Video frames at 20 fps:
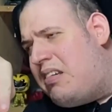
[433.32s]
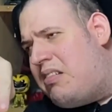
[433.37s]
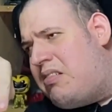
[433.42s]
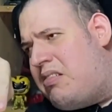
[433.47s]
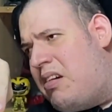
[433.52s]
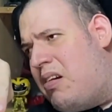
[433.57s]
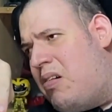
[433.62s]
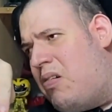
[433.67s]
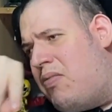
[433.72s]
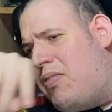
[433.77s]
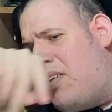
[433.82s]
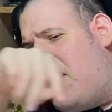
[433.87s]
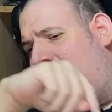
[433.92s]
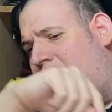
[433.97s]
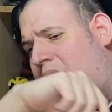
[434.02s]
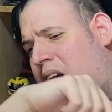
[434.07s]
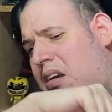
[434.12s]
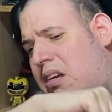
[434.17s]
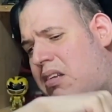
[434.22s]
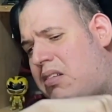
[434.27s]

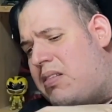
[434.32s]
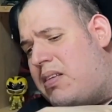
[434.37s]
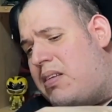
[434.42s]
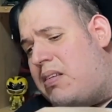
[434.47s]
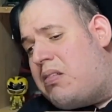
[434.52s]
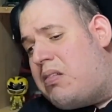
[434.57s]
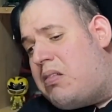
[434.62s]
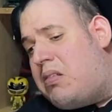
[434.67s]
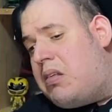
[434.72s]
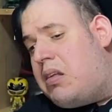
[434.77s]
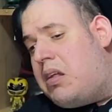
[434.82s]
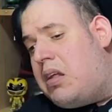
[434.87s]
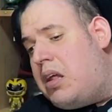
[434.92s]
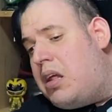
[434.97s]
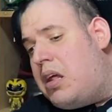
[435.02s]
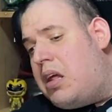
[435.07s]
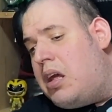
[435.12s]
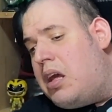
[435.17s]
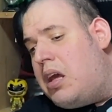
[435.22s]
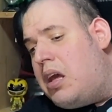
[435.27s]
silver, because
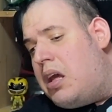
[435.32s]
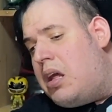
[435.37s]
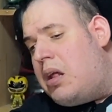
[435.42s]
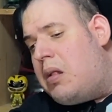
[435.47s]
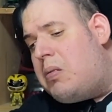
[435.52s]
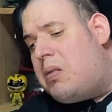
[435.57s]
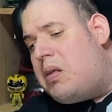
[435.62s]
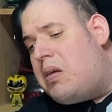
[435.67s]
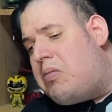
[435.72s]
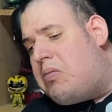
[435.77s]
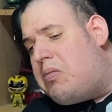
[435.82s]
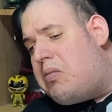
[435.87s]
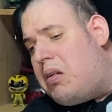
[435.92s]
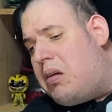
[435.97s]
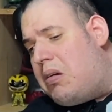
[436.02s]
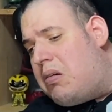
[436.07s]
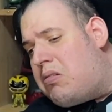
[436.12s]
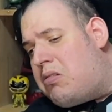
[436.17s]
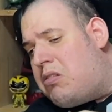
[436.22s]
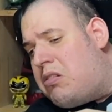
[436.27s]
this
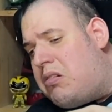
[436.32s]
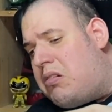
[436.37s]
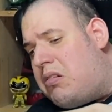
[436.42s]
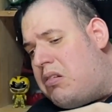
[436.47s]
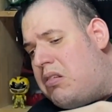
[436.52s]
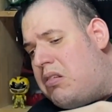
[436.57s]
looks